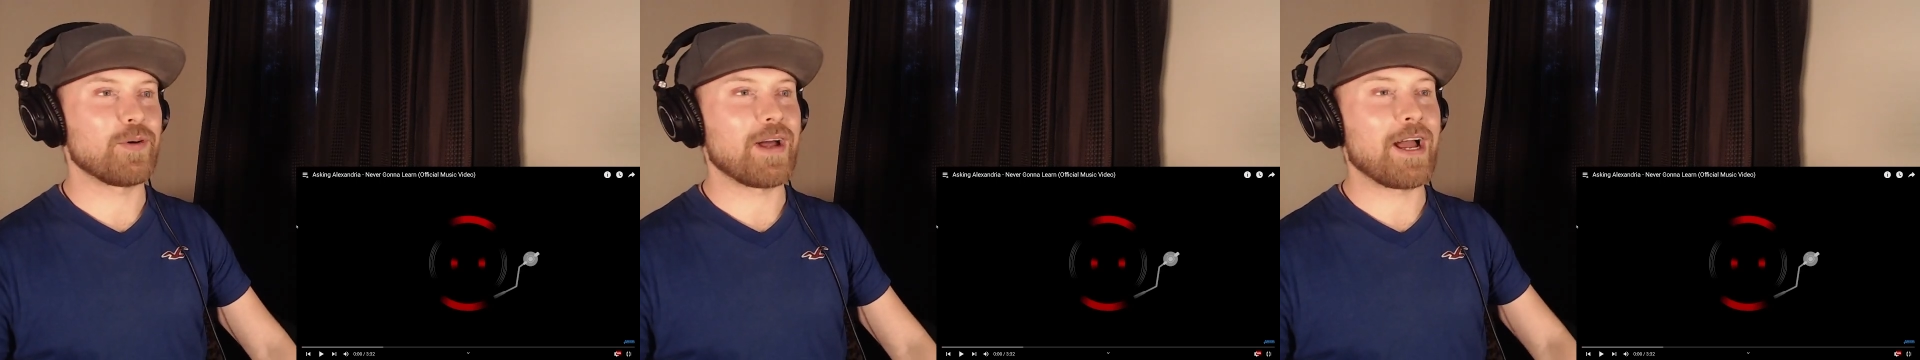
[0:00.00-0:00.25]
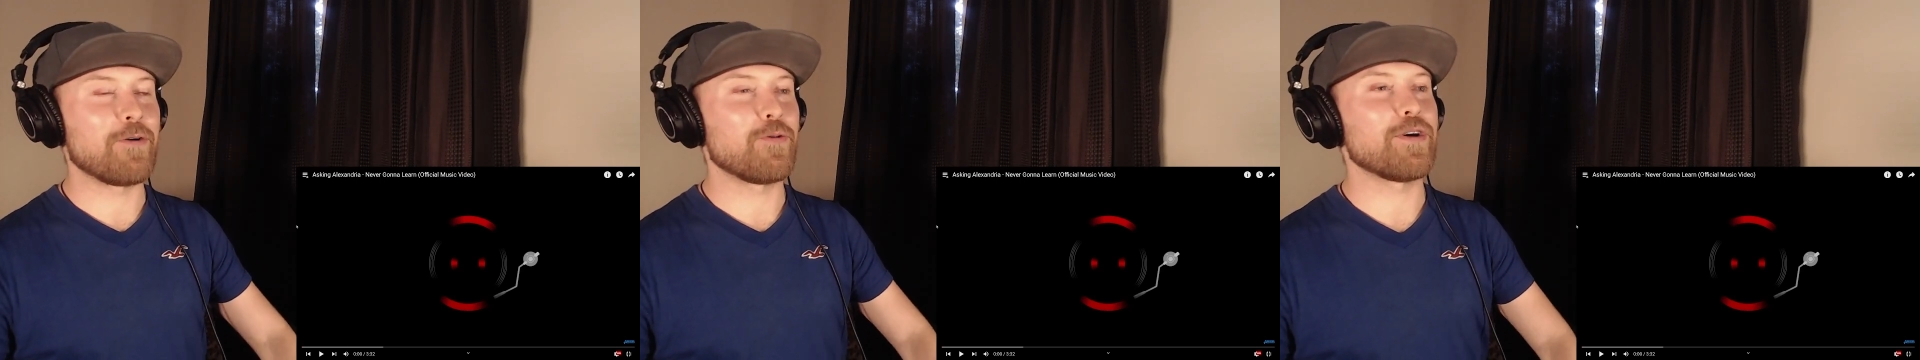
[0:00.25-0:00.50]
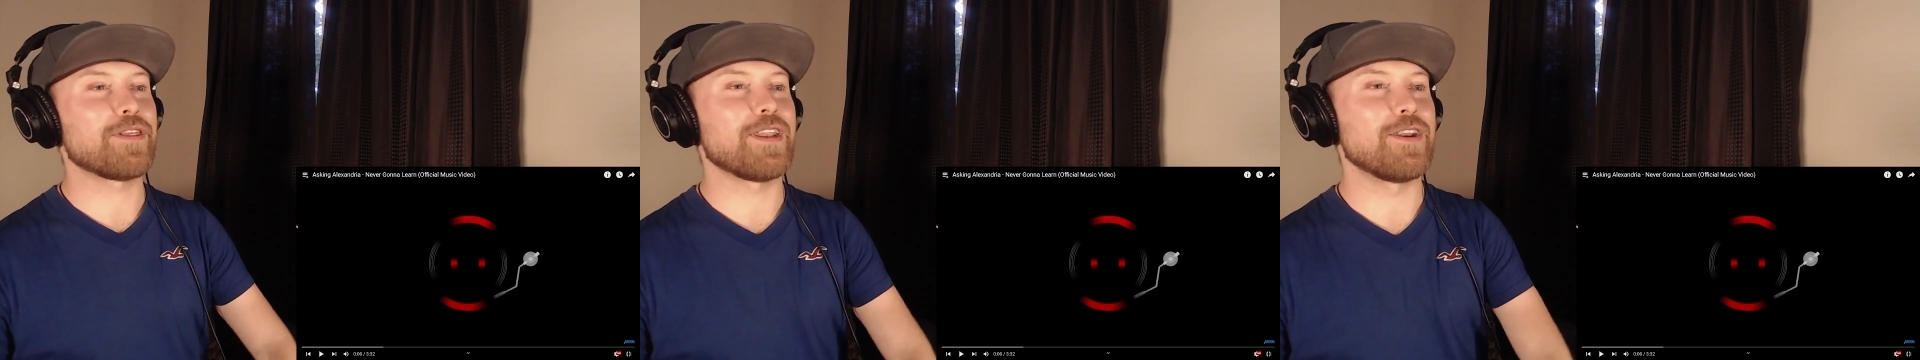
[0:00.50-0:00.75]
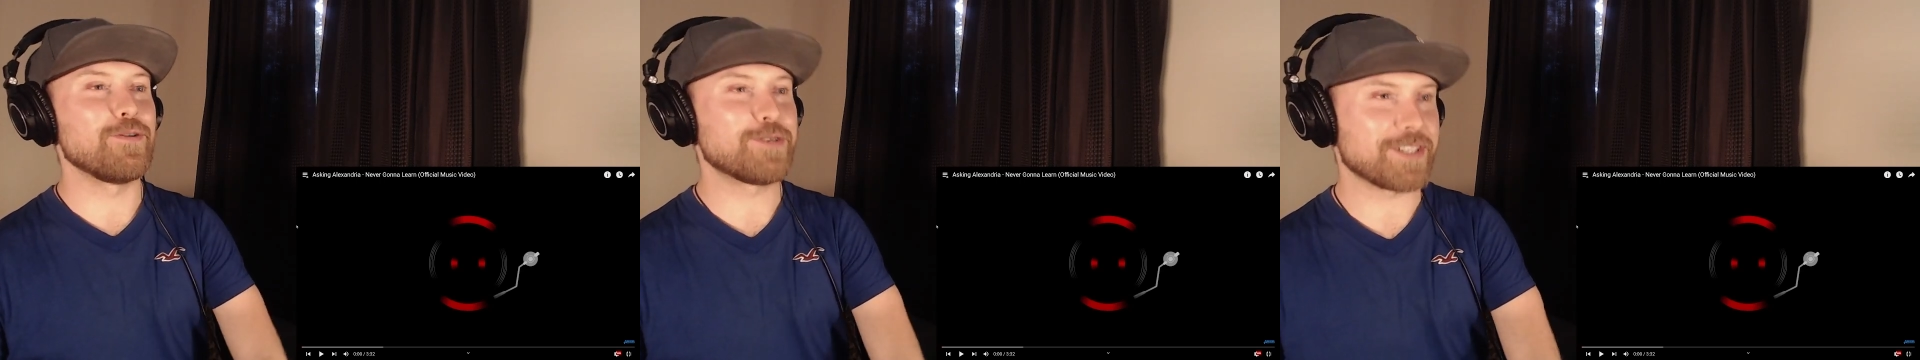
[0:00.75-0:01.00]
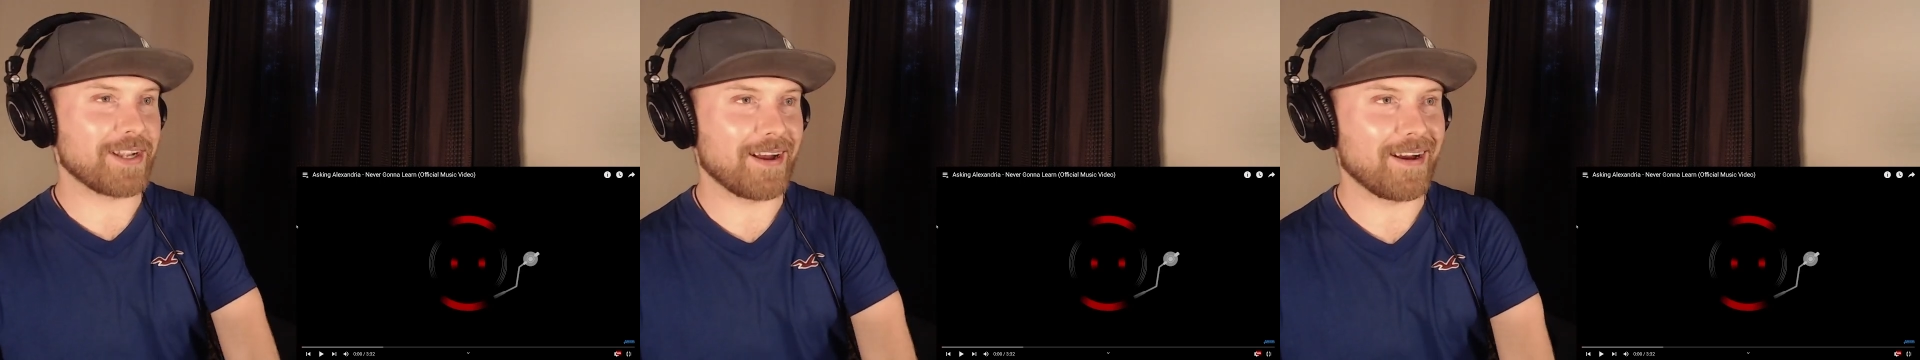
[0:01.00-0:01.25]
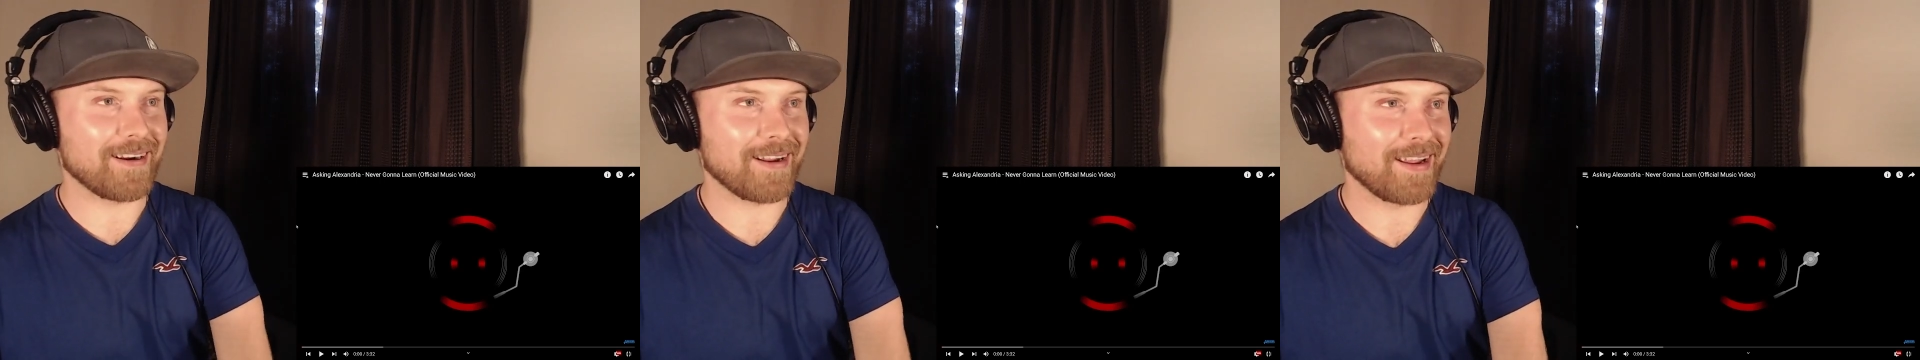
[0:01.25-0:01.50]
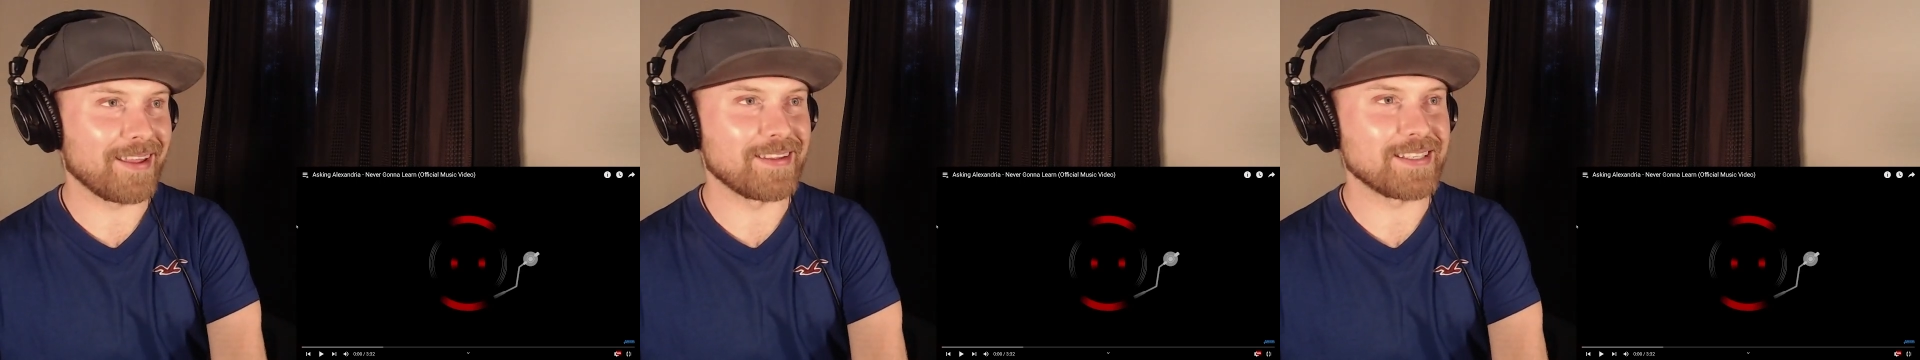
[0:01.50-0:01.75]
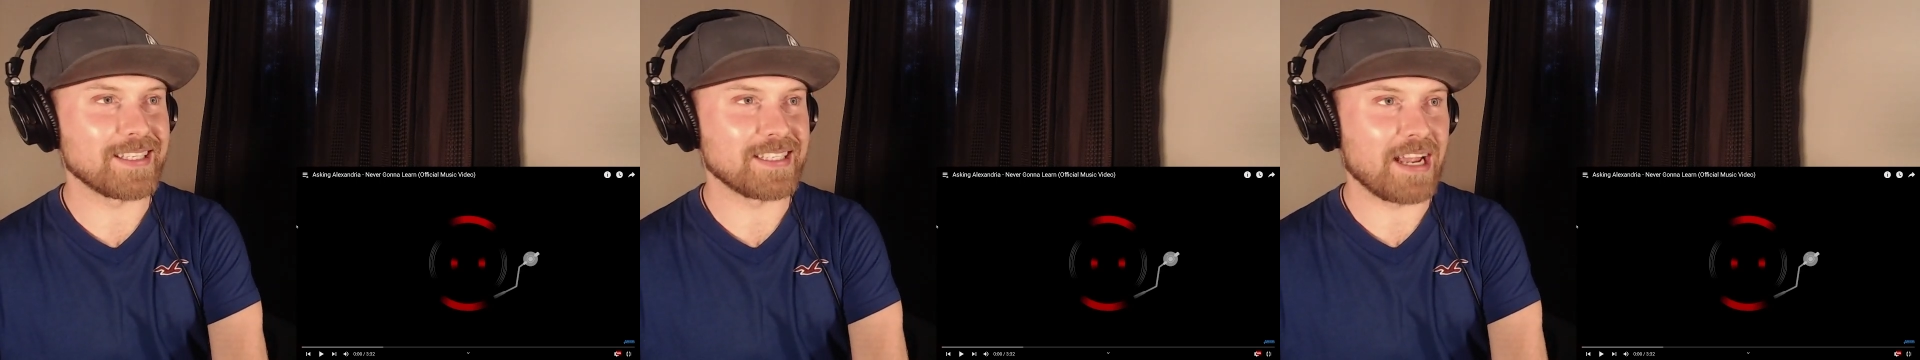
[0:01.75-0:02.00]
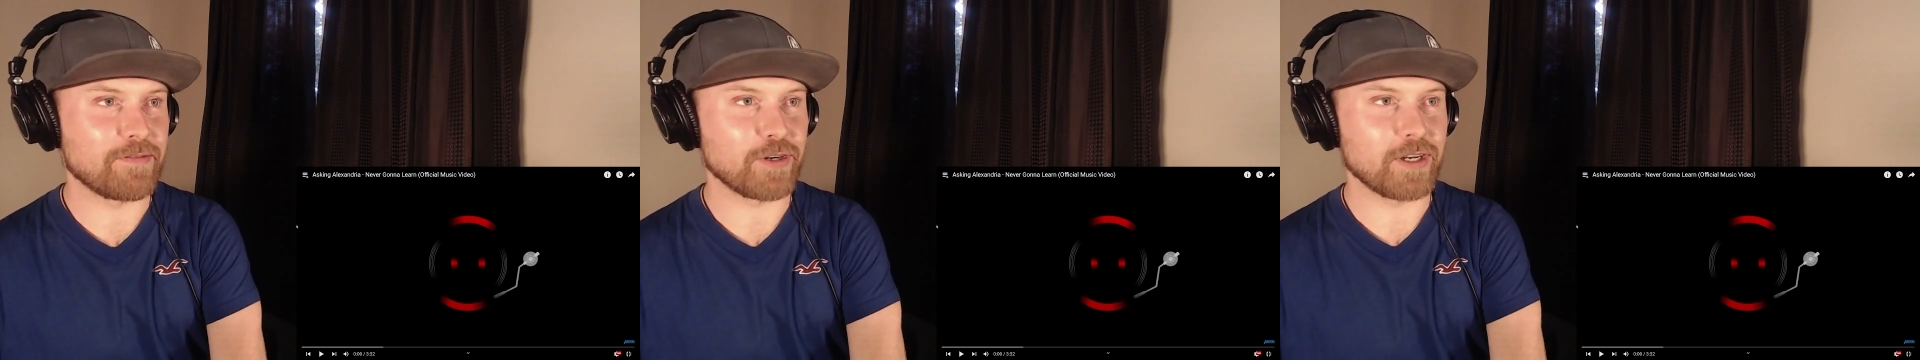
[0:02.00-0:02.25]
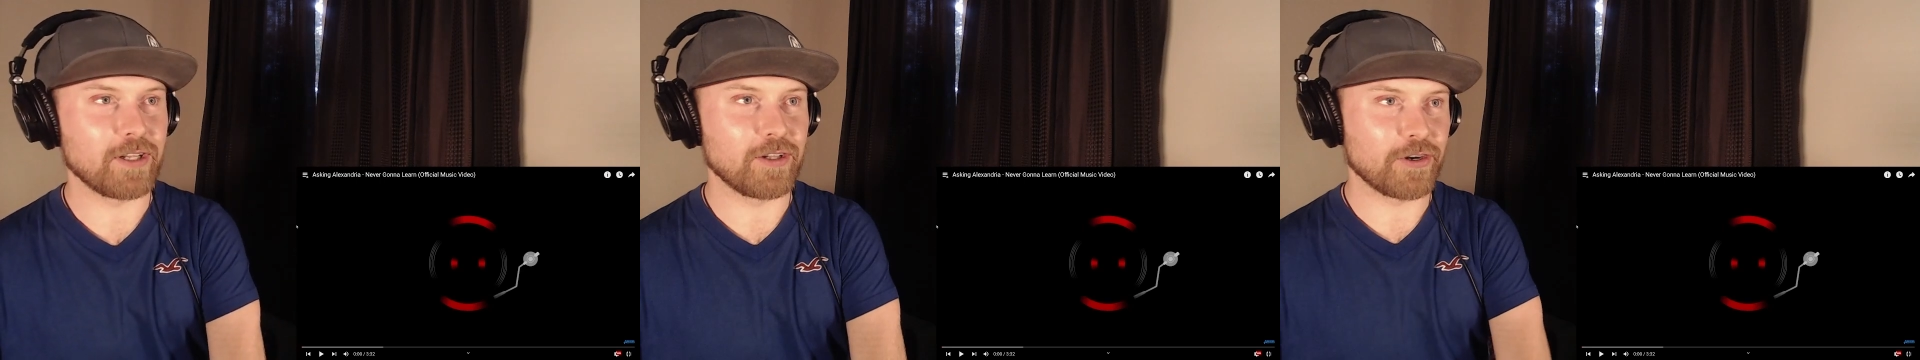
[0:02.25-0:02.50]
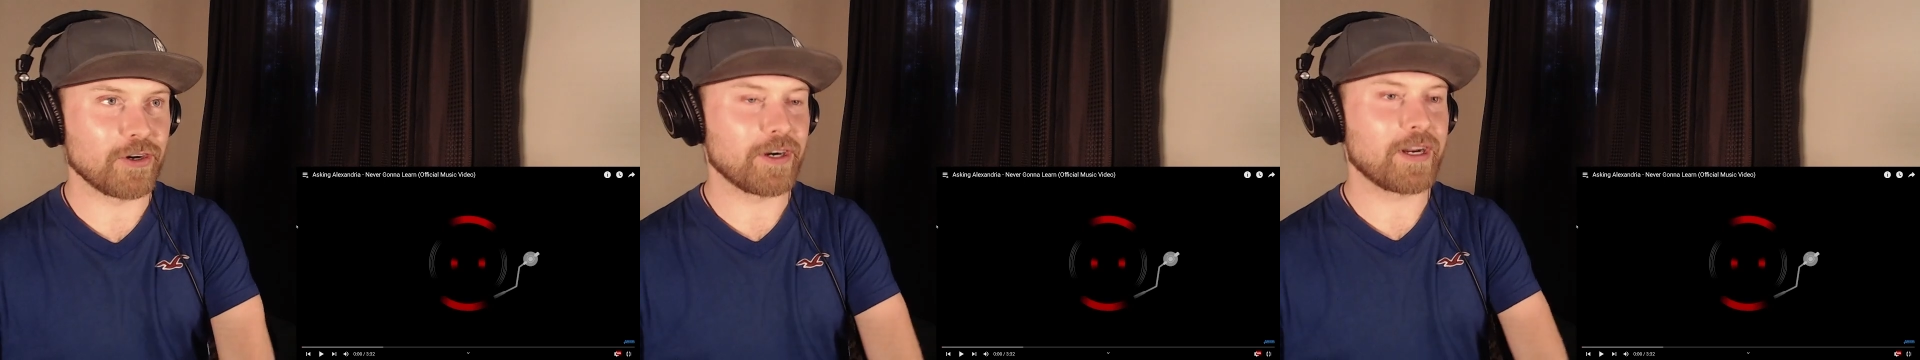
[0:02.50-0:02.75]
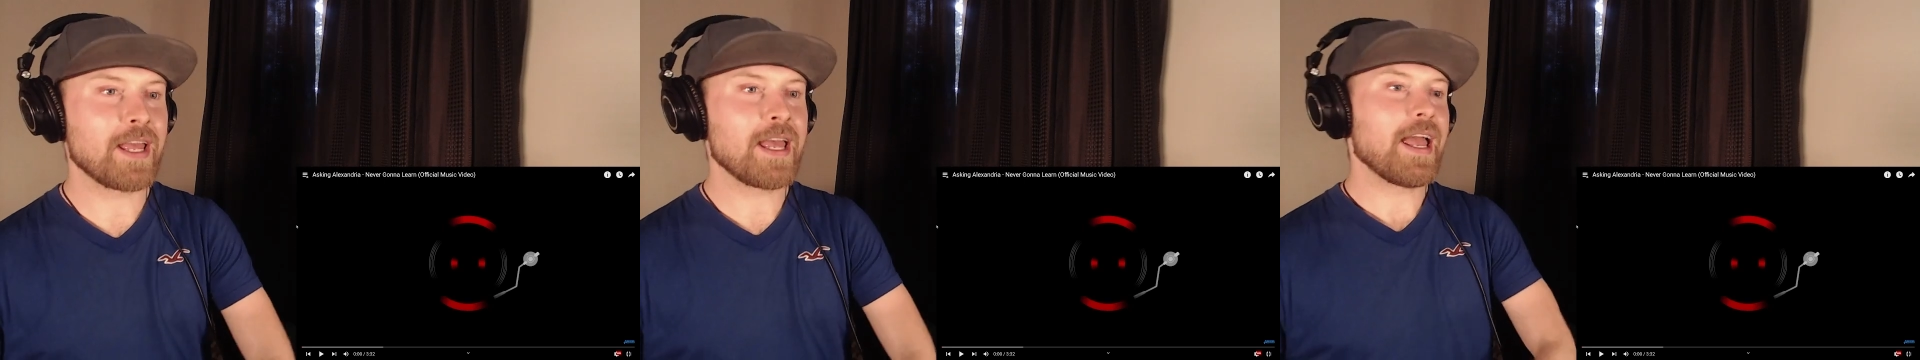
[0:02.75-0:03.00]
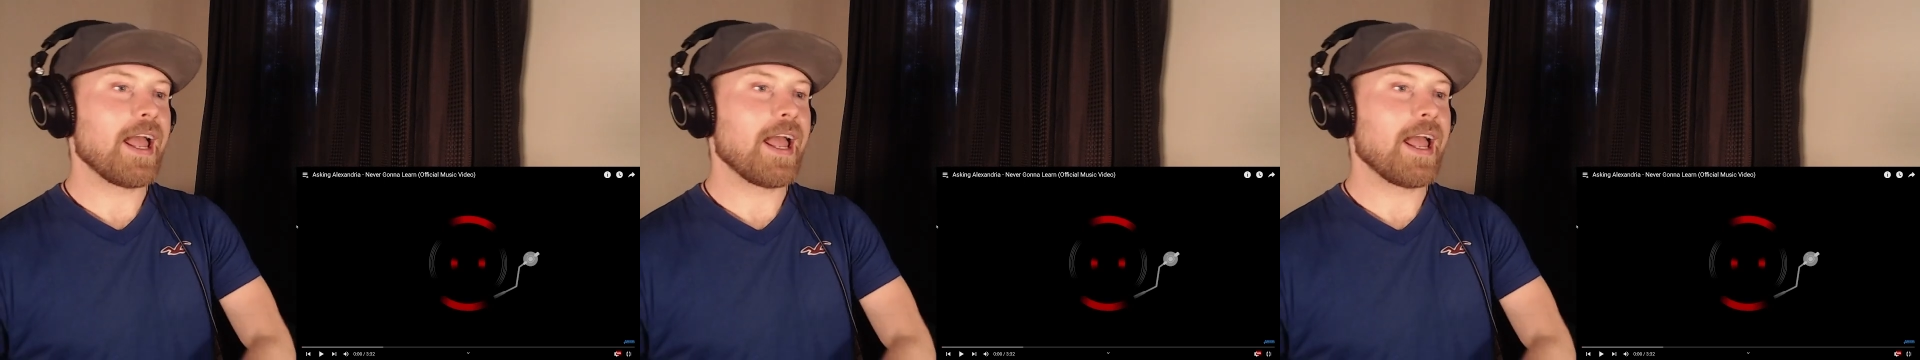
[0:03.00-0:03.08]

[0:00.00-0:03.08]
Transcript: out with a new song, and this is Never Gonna Learn.